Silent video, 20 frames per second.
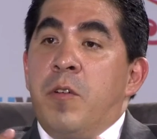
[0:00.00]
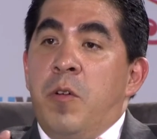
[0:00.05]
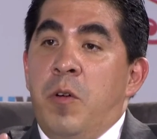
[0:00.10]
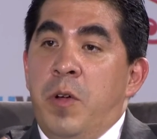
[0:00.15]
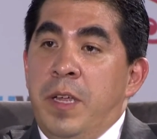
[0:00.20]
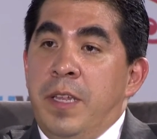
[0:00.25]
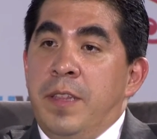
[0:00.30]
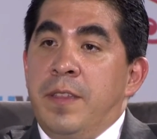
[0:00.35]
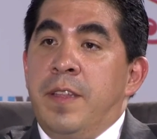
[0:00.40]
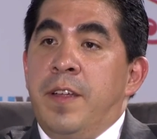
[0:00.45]

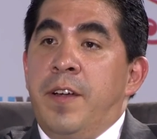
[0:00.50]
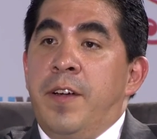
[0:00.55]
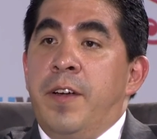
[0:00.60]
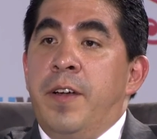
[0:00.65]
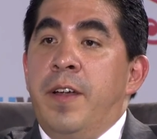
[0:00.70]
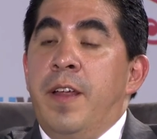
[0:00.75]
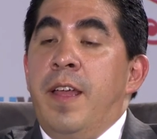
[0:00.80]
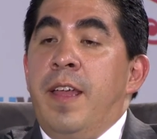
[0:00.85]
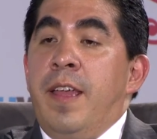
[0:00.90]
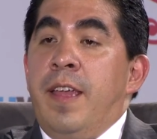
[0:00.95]
going
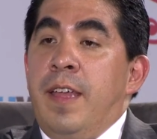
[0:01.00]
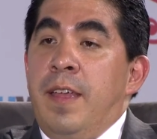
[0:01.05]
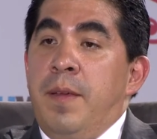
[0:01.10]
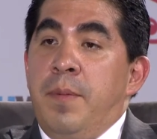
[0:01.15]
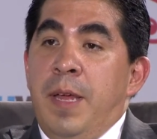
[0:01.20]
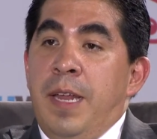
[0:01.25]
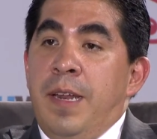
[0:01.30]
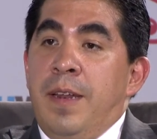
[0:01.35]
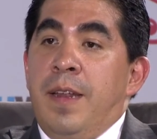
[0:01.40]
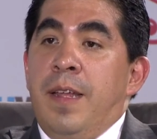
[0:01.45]
there
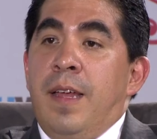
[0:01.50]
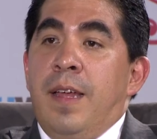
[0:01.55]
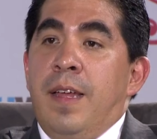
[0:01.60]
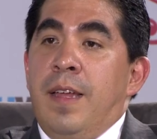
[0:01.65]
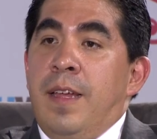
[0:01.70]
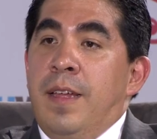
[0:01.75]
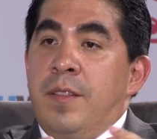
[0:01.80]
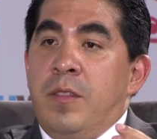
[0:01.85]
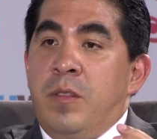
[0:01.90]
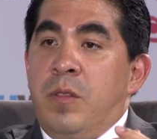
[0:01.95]
even
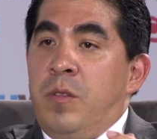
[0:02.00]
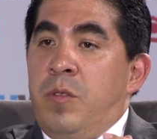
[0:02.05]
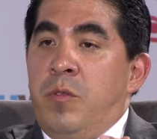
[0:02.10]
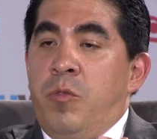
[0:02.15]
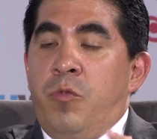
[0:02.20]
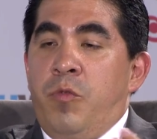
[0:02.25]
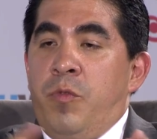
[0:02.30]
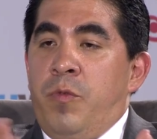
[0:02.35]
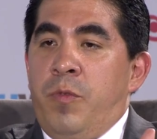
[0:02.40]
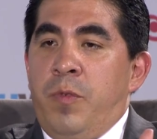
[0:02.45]
a
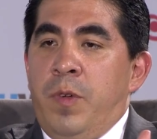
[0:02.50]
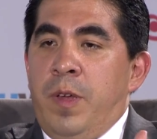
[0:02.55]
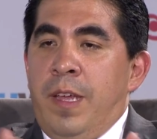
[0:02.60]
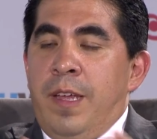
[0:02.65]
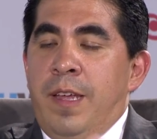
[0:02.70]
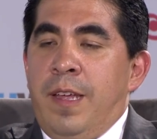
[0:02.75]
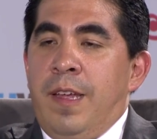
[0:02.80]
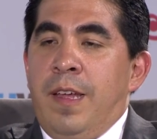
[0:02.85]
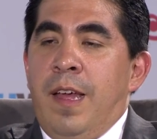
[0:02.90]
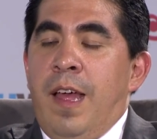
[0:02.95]

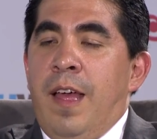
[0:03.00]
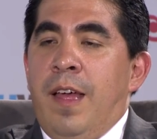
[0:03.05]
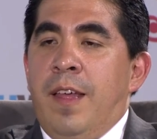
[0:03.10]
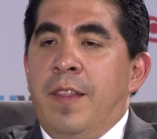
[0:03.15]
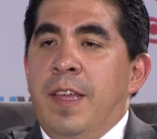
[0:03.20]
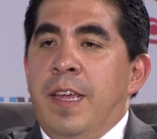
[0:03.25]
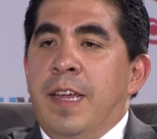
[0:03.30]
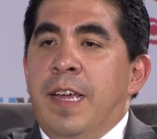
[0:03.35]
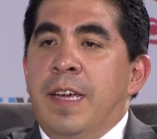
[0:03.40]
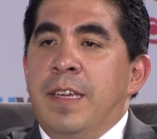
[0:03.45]

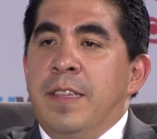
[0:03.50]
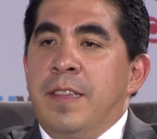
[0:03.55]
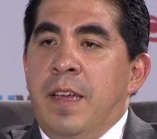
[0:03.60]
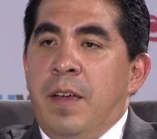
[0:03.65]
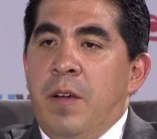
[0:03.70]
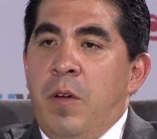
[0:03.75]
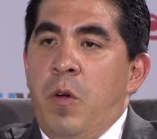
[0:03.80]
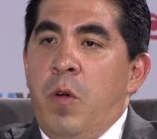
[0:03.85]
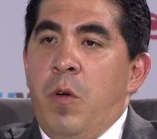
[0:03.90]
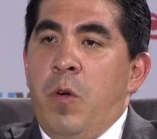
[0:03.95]
decade
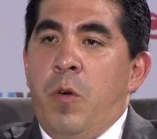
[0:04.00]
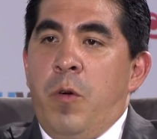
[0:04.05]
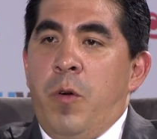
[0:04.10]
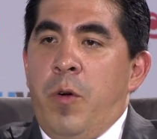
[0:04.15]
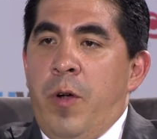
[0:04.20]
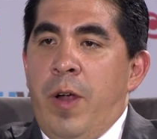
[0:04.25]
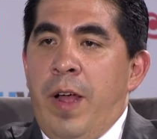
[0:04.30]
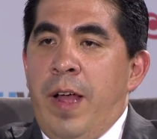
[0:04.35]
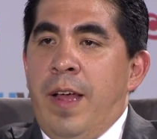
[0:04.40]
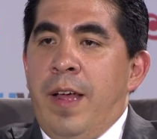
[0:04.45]
ago
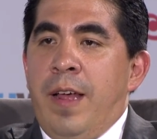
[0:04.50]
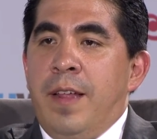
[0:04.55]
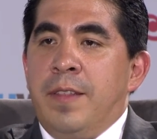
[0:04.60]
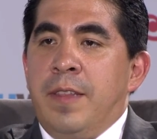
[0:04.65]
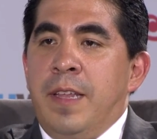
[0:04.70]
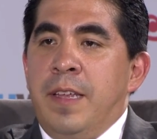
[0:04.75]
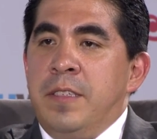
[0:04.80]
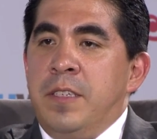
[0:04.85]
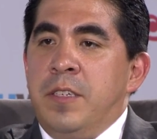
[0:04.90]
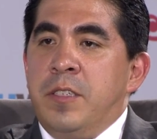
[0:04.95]
or uh,
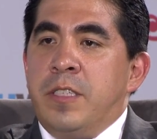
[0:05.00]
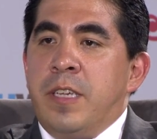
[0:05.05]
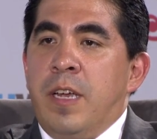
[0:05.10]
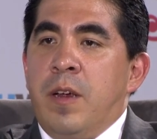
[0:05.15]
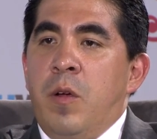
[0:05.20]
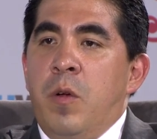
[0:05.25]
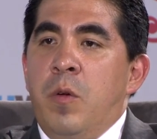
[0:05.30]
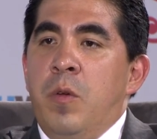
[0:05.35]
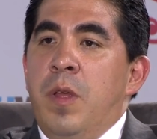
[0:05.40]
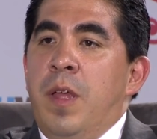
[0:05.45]
10 years
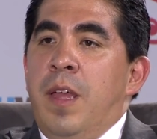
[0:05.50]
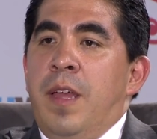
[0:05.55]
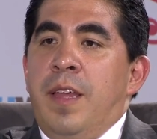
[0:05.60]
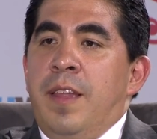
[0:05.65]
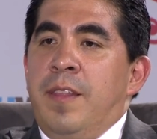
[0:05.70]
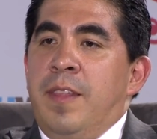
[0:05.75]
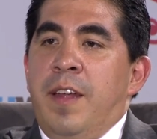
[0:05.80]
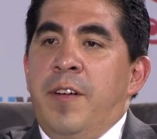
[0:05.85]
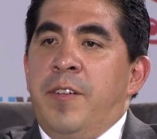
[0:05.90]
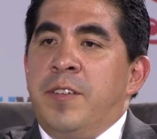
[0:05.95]
ago,
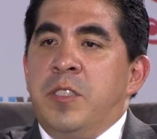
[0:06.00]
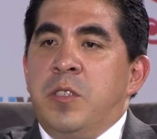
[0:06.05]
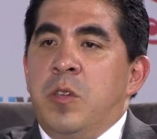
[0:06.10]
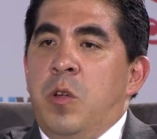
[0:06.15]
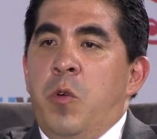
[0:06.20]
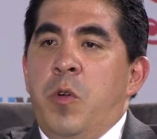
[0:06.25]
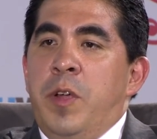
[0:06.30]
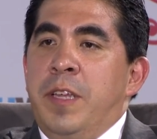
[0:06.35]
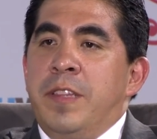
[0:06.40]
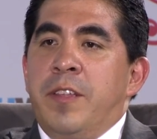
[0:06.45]
there's
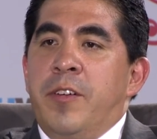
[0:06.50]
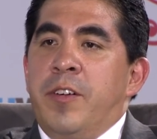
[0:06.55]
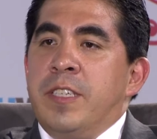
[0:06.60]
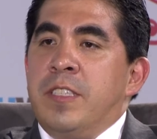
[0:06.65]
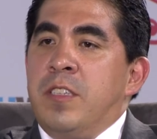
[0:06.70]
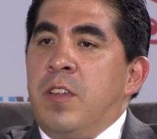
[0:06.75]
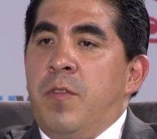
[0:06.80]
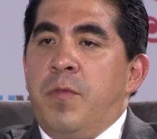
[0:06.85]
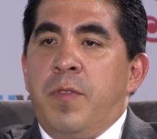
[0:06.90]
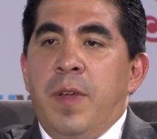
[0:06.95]
no
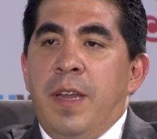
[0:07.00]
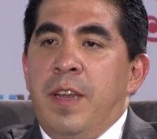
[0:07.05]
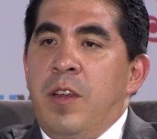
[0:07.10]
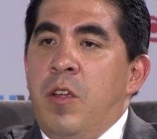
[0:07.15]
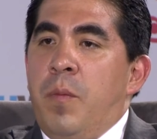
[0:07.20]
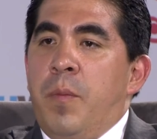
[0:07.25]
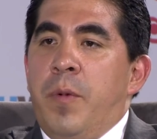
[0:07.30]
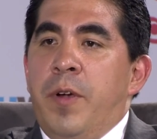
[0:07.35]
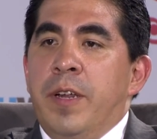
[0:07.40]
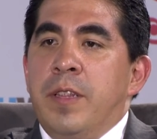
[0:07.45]
interest of
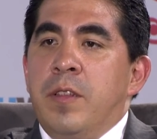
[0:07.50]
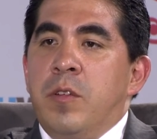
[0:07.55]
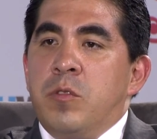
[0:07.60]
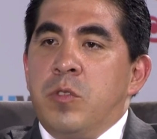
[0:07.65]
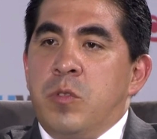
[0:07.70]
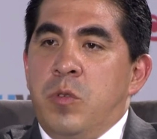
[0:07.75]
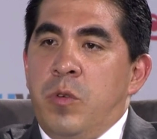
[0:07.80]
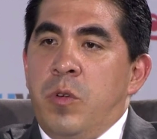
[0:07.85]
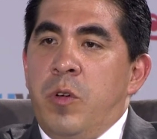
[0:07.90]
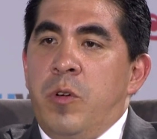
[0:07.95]
any
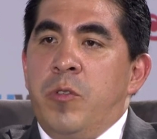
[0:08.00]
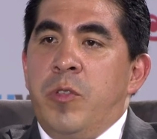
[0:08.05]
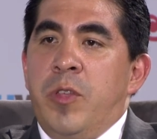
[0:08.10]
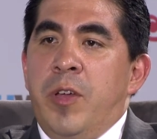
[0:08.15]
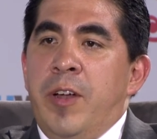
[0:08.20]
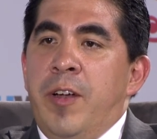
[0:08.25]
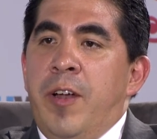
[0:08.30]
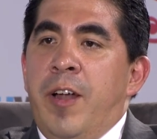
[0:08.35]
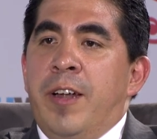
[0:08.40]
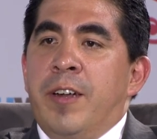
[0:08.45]
operators to go
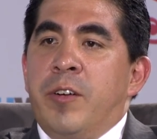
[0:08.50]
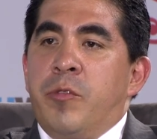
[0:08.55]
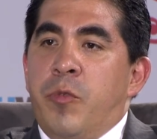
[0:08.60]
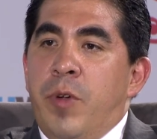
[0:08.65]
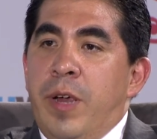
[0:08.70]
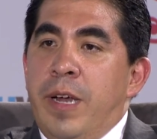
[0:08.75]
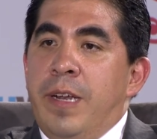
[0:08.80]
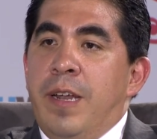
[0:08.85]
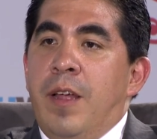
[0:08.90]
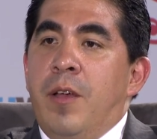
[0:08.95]
there, and
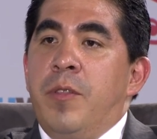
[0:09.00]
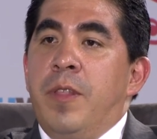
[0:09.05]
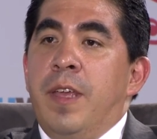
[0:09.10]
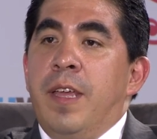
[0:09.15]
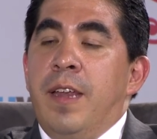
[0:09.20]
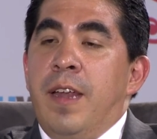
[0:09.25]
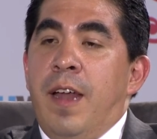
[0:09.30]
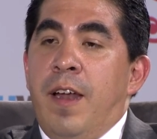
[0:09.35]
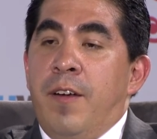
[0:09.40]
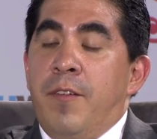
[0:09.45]
right now
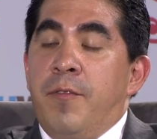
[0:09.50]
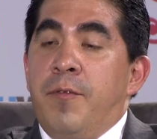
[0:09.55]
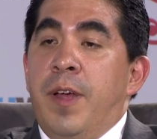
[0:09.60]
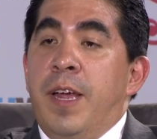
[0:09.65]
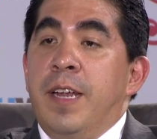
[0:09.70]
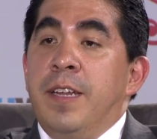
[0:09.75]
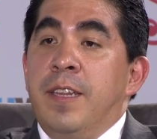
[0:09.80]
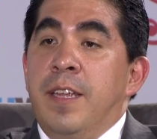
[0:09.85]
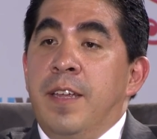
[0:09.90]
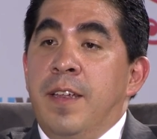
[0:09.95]
they are
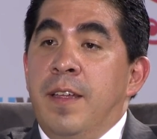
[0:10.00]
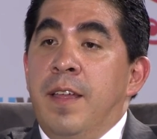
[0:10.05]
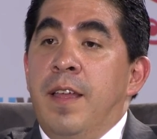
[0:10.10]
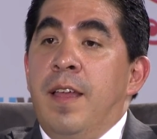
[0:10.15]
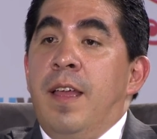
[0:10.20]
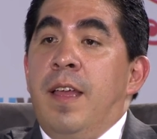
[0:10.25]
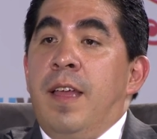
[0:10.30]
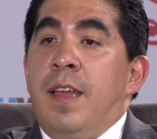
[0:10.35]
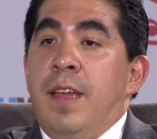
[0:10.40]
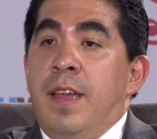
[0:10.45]
finding
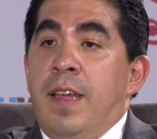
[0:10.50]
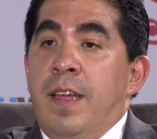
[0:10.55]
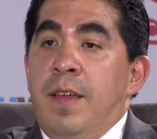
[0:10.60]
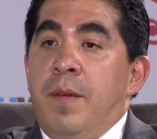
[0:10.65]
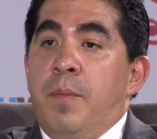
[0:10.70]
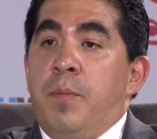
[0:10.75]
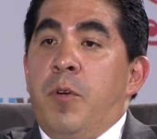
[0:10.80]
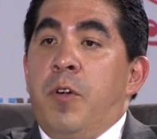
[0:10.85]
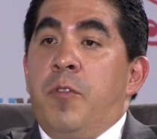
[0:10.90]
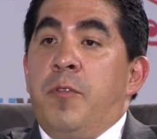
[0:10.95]

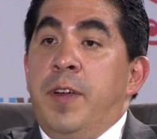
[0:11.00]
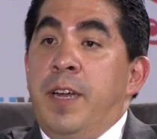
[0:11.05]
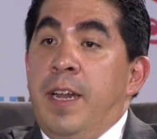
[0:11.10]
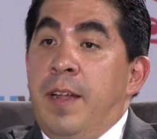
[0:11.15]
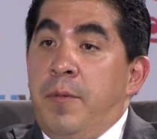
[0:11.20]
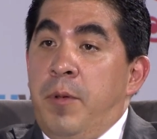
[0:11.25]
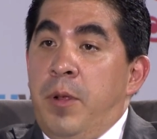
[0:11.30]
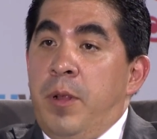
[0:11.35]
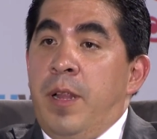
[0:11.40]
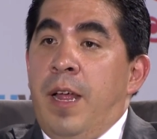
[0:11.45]
uh,
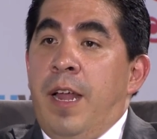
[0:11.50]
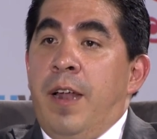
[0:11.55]
profitable